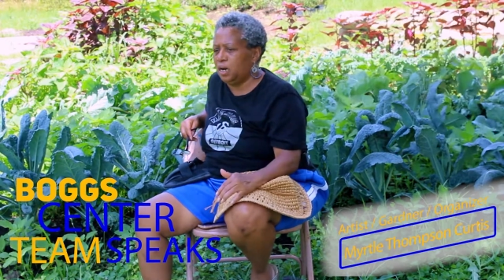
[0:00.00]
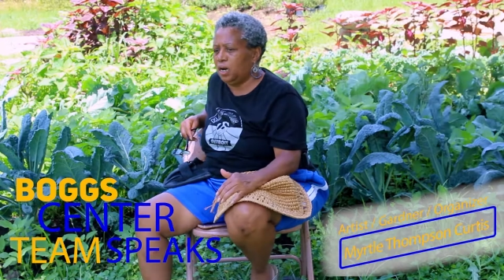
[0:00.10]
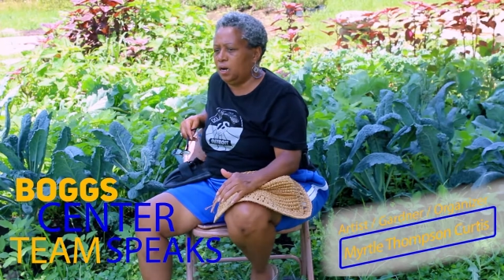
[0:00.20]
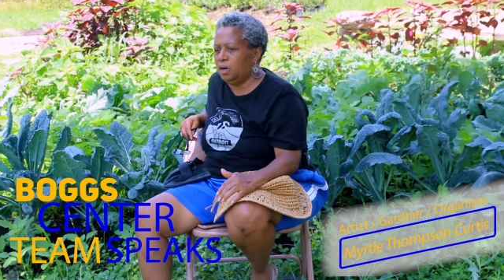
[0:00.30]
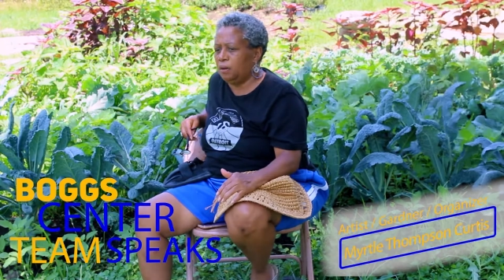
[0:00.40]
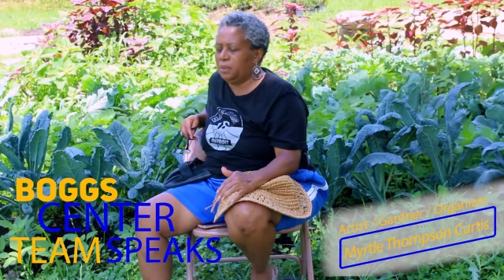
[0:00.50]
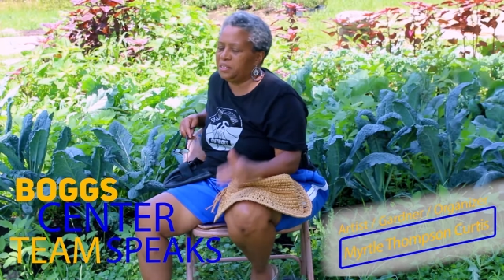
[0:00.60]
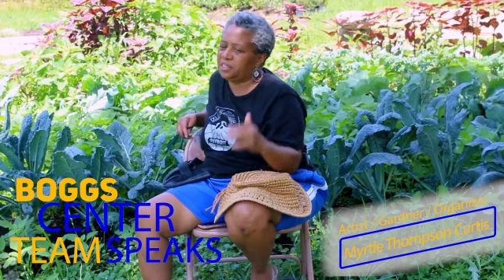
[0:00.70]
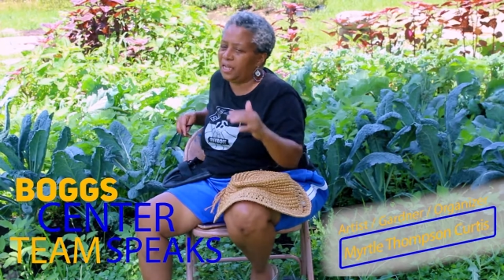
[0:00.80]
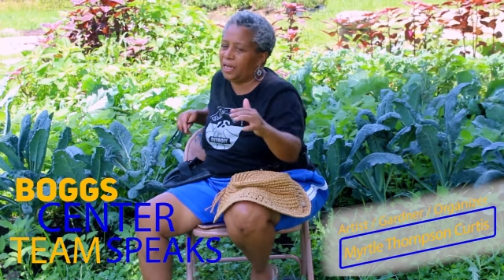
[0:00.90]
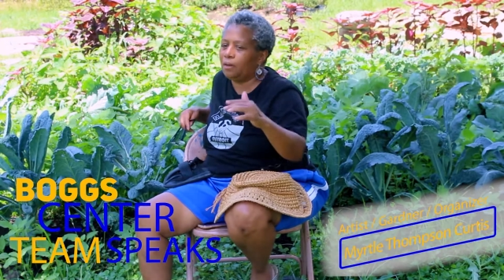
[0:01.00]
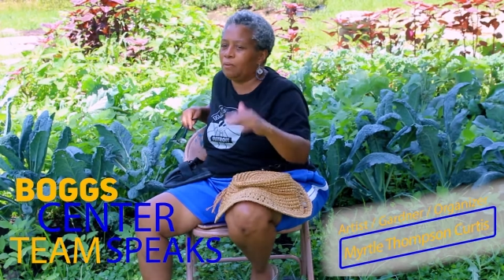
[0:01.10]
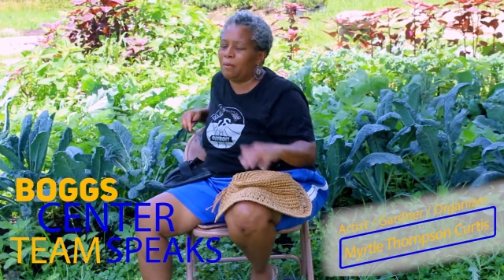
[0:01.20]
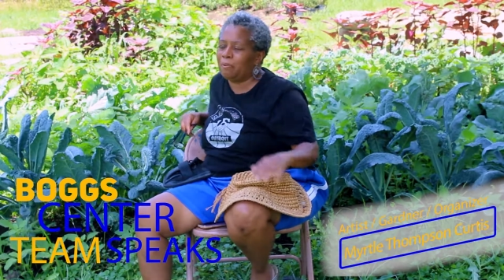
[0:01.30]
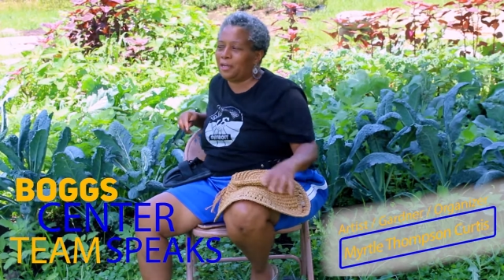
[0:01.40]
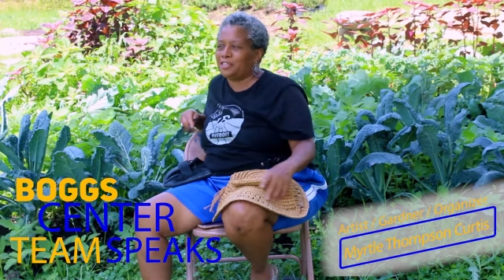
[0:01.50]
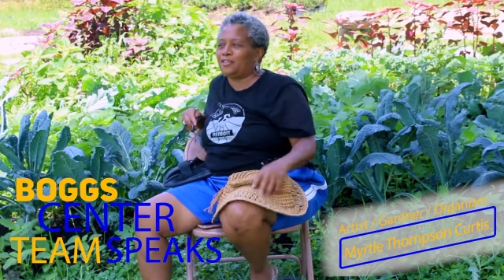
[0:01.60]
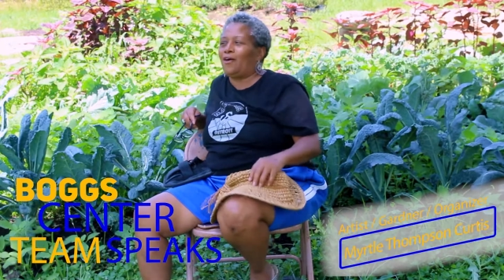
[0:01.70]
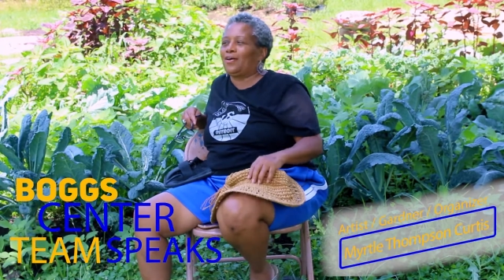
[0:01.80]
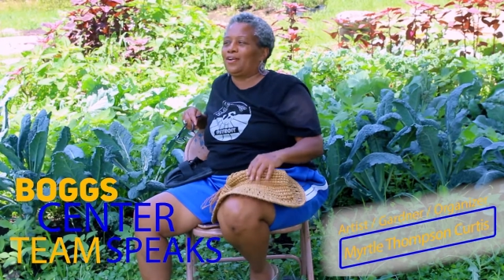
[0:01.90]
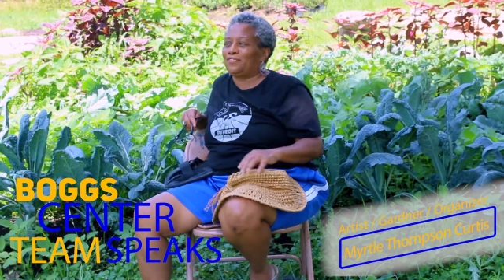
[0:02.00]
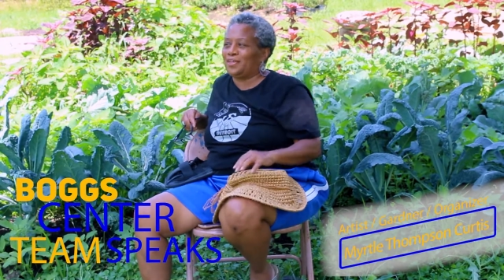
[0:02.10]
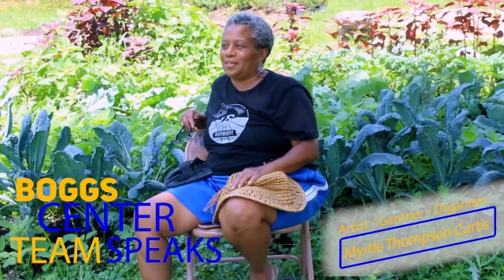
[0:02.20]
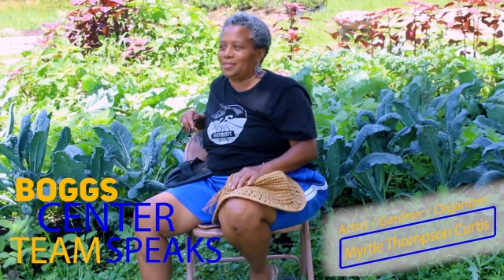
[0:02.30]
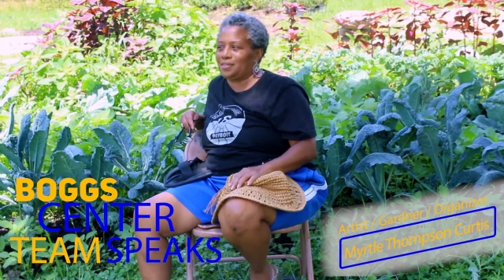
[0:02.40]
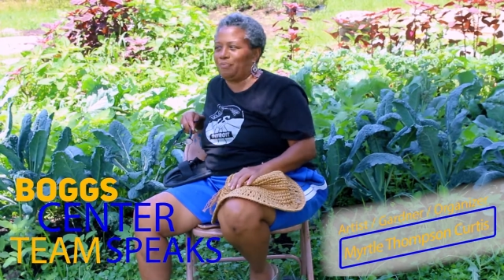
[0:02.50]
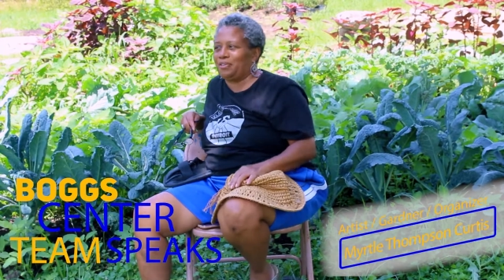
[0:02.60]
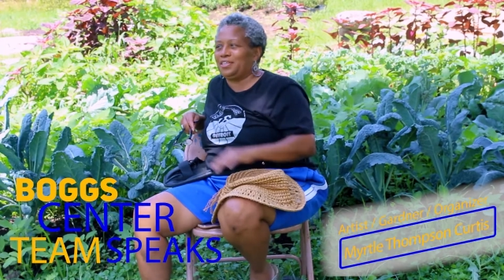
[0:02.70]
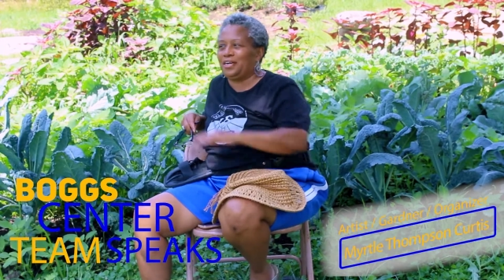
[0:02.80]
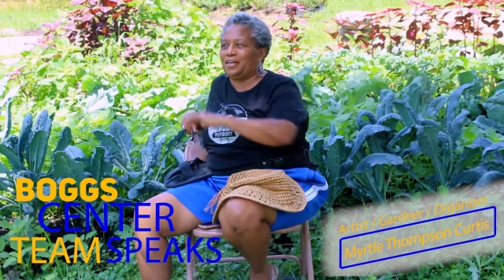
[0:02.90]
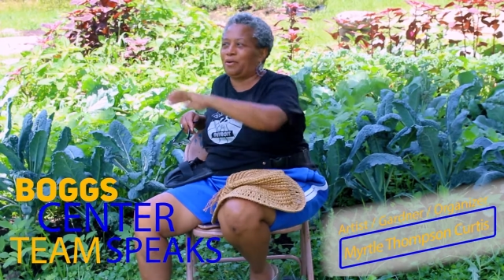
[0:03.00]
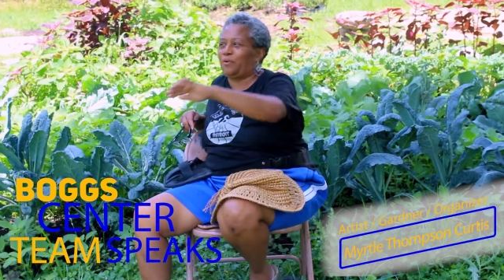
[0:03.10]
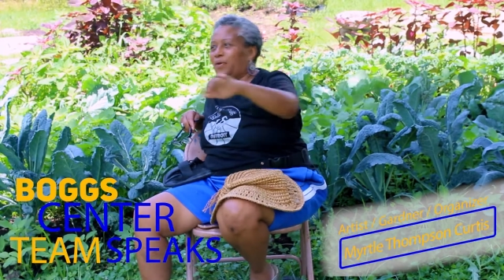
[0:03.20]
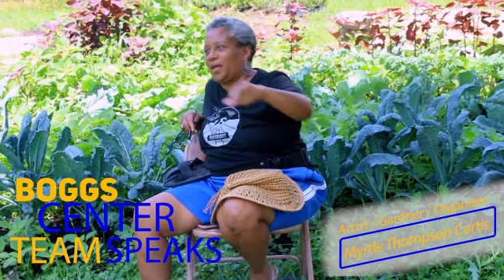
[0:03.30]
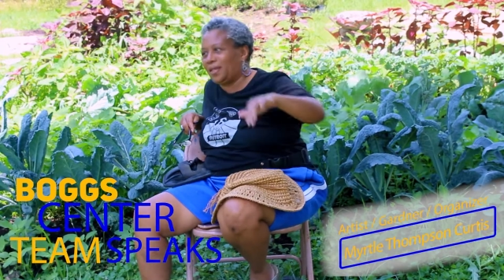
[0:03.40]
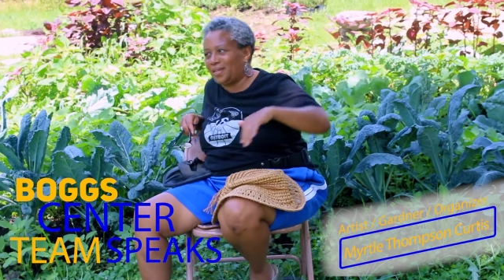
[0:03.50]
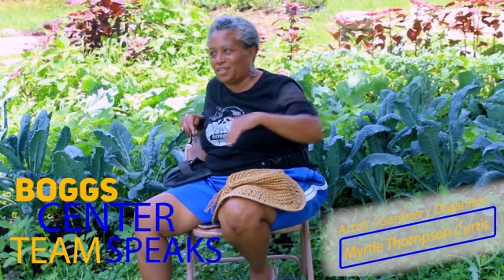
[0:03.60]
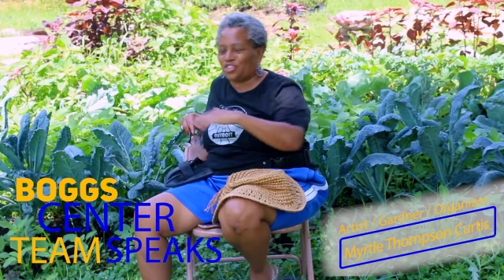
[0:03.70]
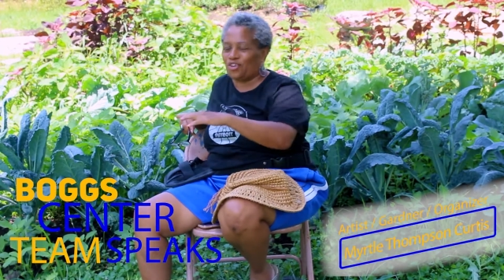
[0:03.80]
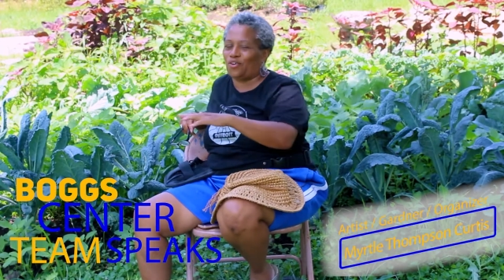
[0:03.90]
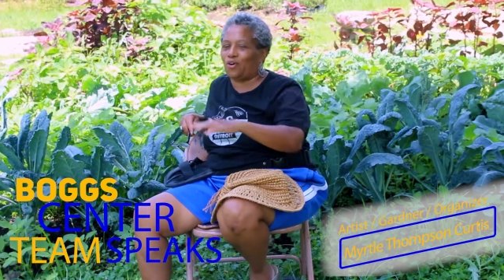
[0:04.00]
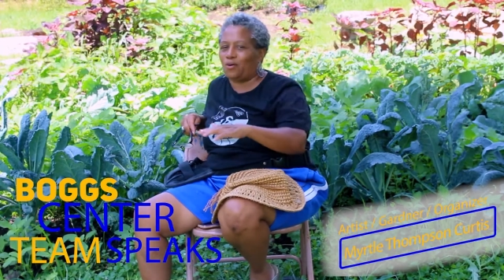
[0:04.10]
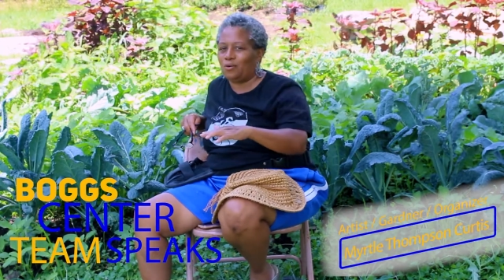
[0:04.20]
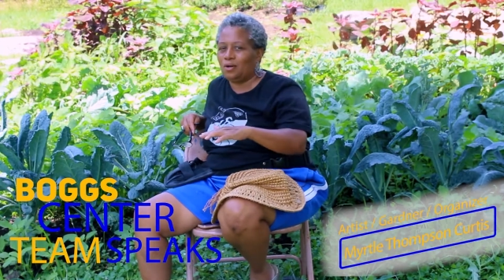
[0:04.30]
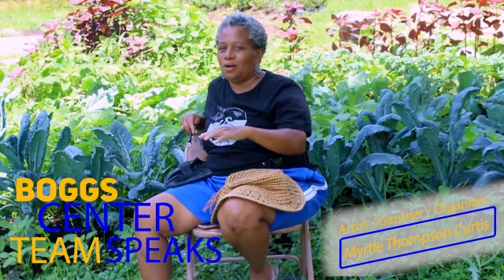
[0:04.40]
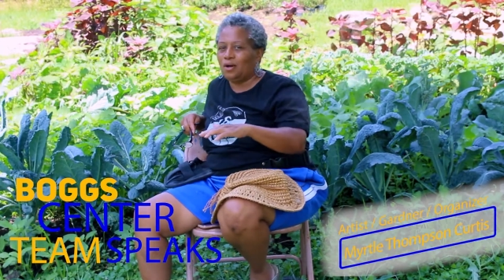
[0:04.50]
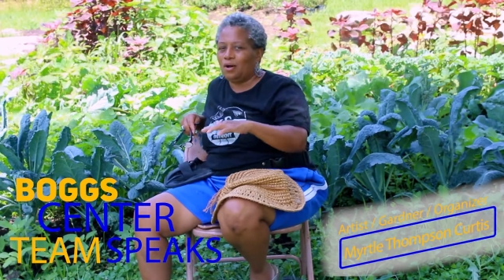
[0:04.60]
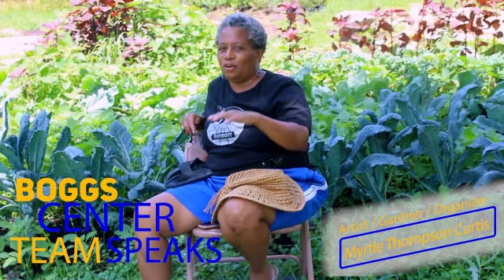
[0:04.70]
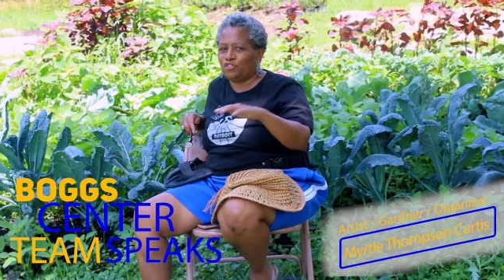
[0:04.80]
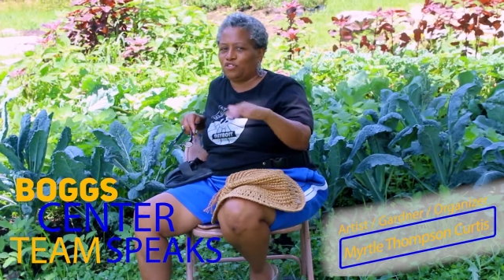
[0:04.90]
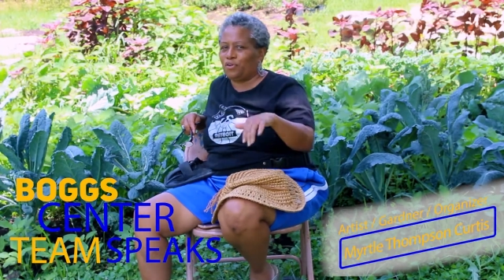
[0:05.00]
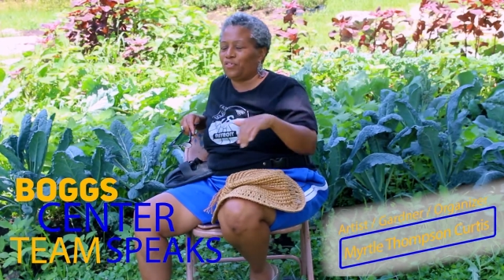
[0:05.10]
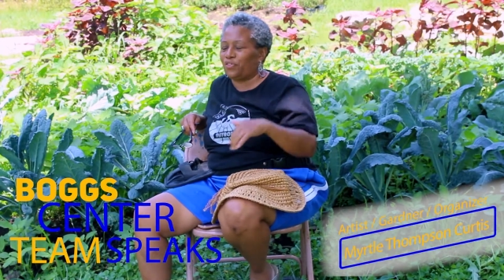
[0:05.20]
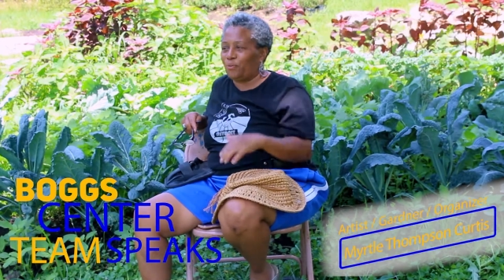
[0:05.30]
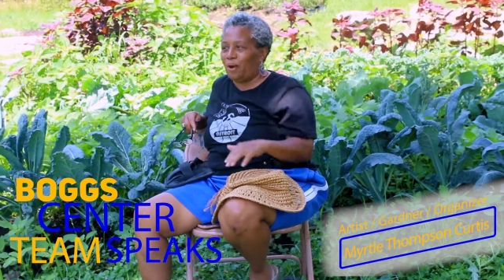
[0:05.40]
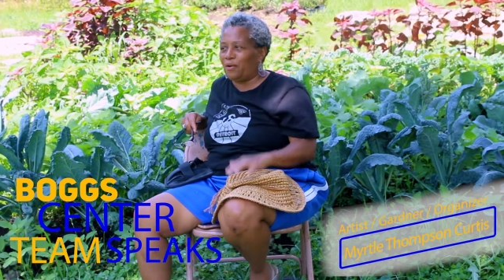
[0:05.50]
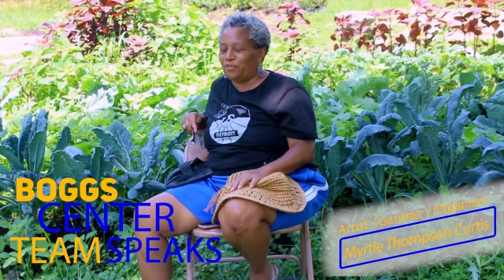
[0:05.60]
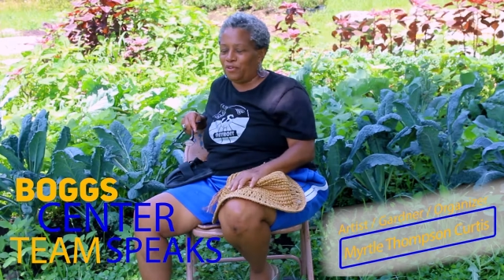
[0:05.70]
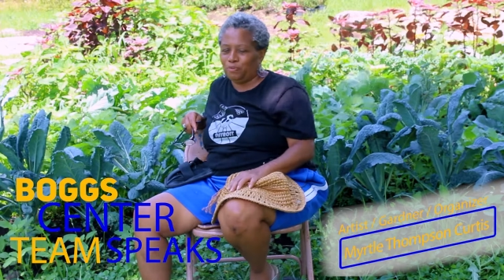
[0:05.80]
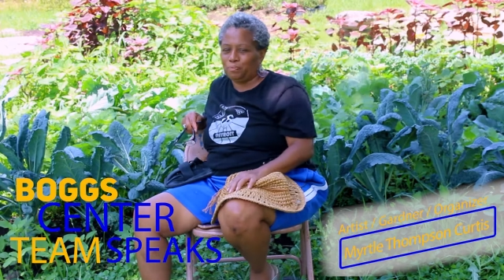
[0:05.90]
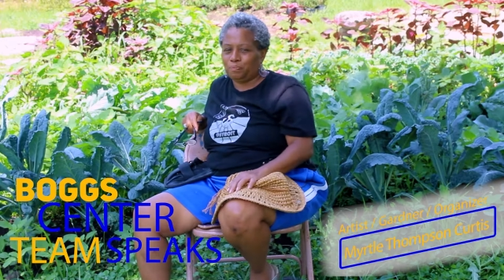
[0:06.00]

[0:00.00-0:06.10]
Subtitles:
And staying in one place long enough to get something done and creating that circle of strength around you.